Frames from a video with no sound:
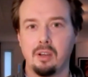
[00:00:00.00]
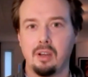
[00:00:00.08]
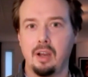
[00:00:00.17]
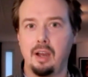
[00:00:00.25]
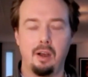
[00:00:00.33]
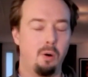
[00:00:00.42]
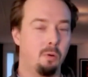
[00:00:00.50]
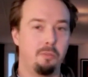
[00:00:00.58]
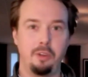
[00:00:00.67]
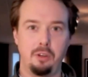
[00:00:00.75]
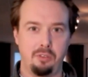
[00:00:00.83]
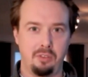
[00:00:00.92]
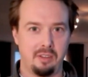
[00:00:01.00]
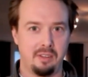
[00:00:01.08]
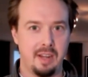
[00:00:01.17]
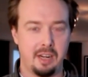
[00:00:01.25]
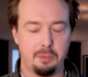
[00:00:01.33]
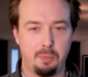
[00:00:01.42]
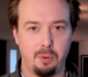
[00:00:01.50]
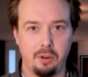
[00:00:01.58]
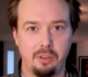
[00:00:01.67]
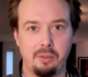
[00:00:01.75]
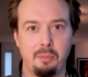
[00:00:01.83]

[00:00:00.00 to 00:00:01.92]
often used as dashboards.